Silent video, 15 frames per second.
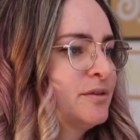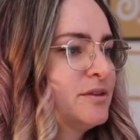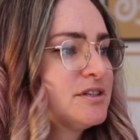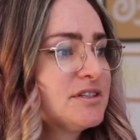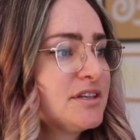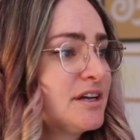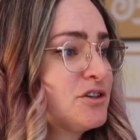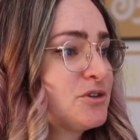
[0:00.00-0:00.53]
The
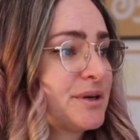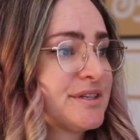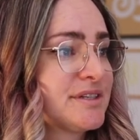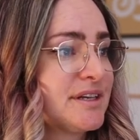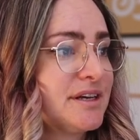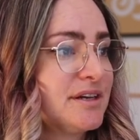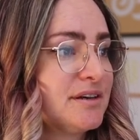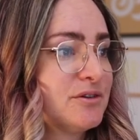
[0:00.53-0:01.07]
design
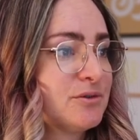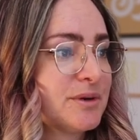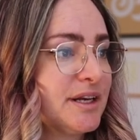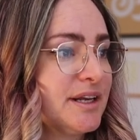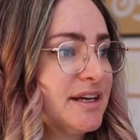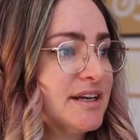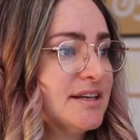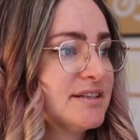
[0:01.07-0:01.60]
translated
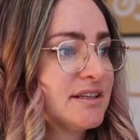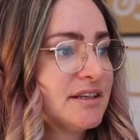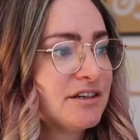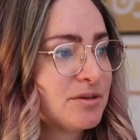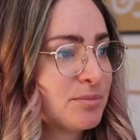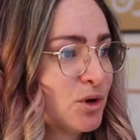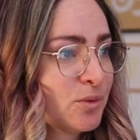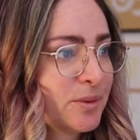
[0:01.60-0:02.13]
really easily
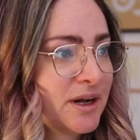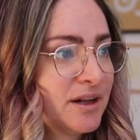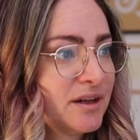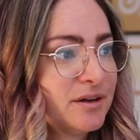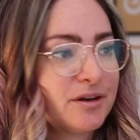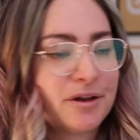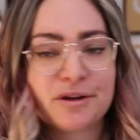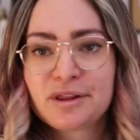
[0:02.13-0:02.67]
to
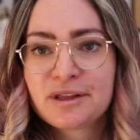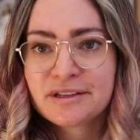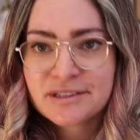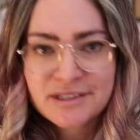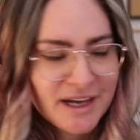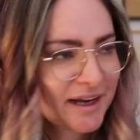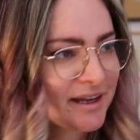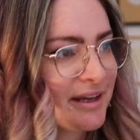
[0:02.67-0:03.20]
mobile, a lot of things
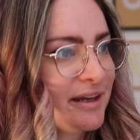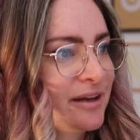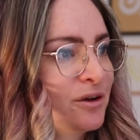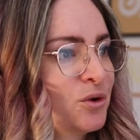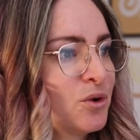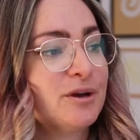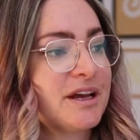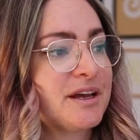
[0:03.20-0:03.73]

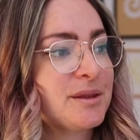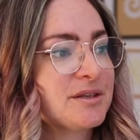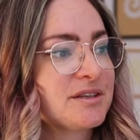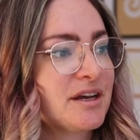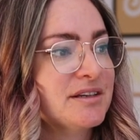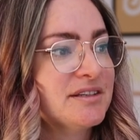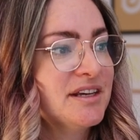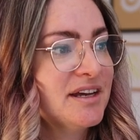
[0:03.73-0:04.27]
stacking, or like in this
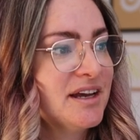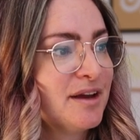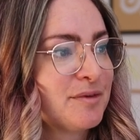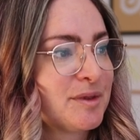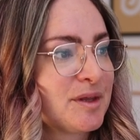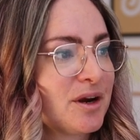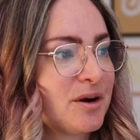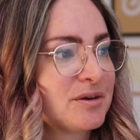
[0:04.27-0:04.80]
case here,
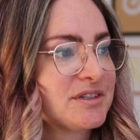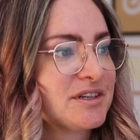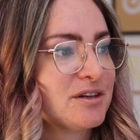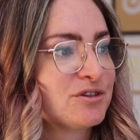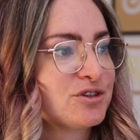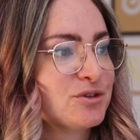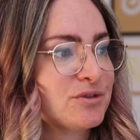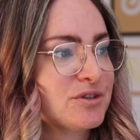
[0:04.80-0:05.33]
having the
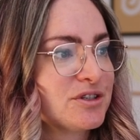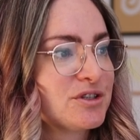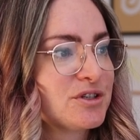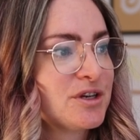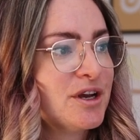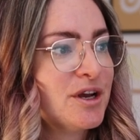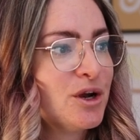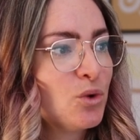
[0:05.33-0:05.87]
carousel show
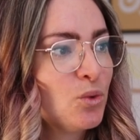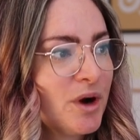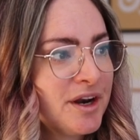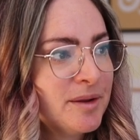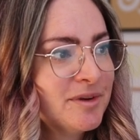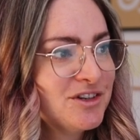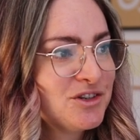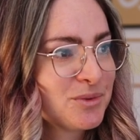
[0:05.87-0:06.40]
just
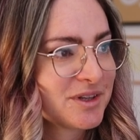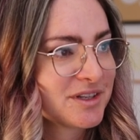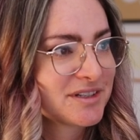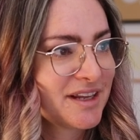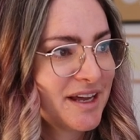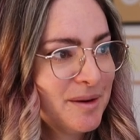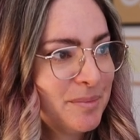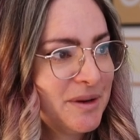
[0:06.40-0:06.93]
one image with
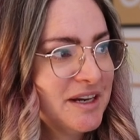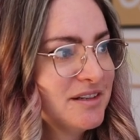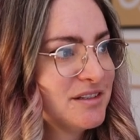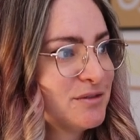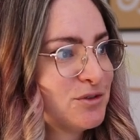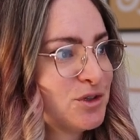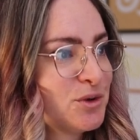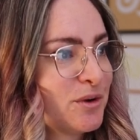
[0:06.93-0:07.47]
slight
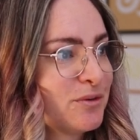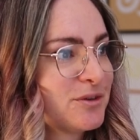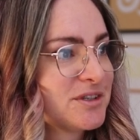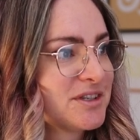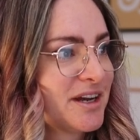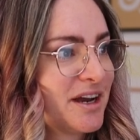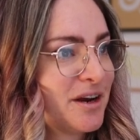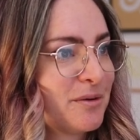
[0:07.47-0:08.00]
peeks of two off the
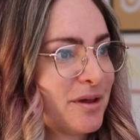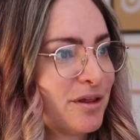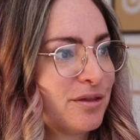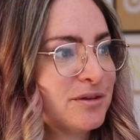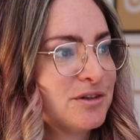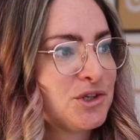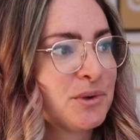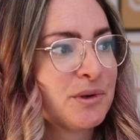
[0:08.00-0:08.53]
side rather
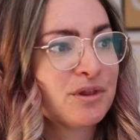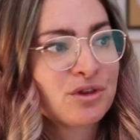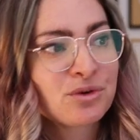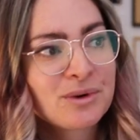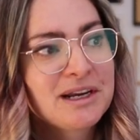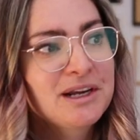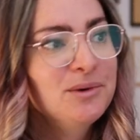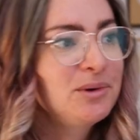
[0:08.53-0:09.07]
than showing
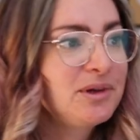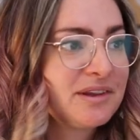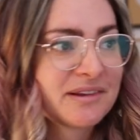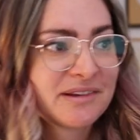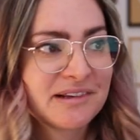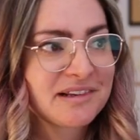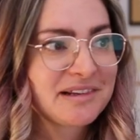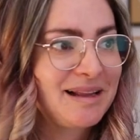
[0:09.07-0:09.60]
three
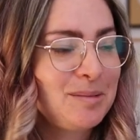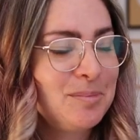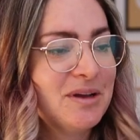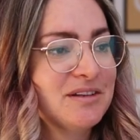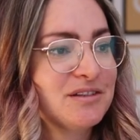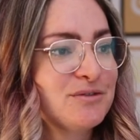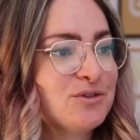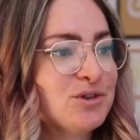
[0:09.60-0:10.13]
with slight
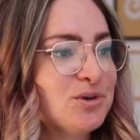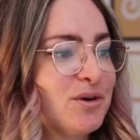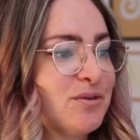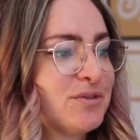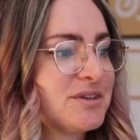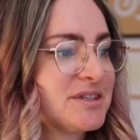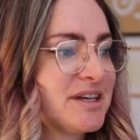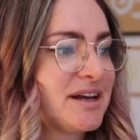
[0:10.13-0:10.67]
peeks of two
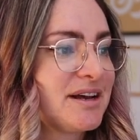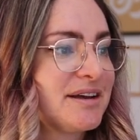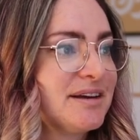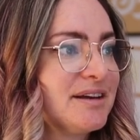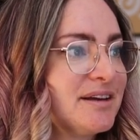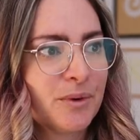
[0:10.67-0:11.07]
off the side.